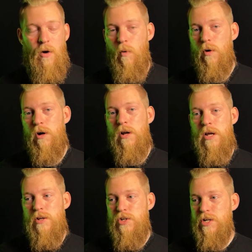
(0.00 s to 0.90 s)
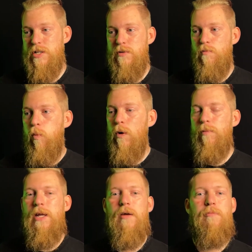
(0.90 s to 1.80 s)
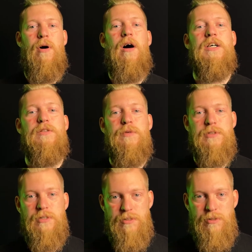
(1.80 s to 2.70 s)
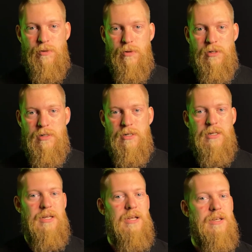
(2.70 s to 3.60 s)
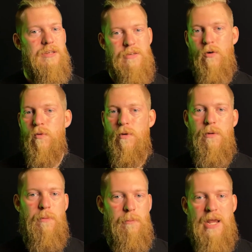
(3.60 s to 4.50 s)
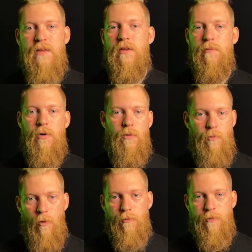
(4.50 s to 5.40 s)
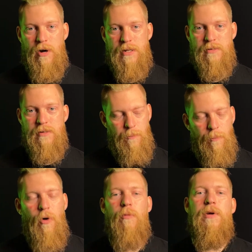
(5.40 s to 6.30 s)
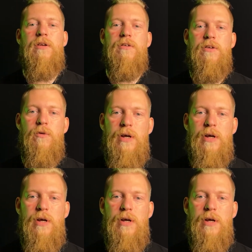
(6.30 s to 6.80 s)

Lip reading: or just would be impossible to do, don't make them roll for it. The moment you